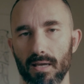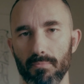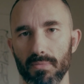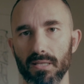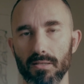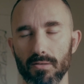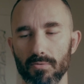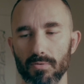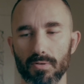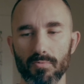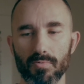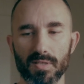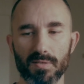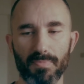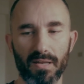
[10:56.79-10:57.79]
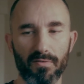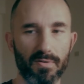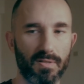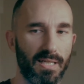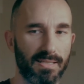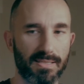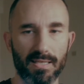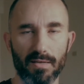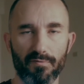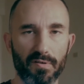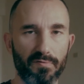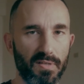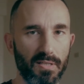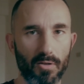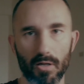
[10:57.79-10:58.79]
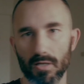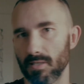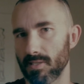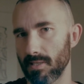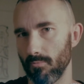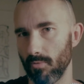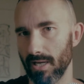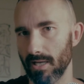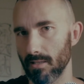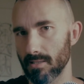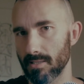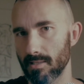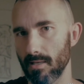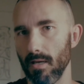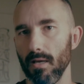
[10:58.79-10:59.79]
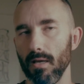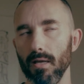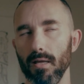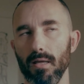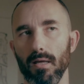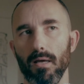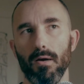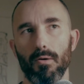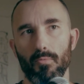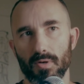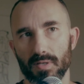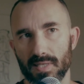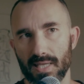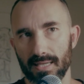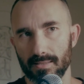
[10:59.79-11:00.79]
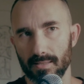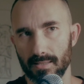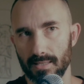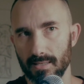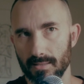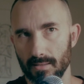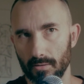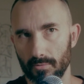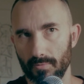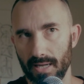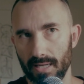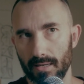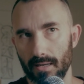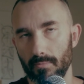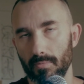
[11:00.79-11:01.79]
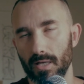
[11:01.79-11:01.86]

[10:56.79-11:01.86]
I mean, you would spend, let's say, $50 somewhere else. Worst case, the tea is not great. I'm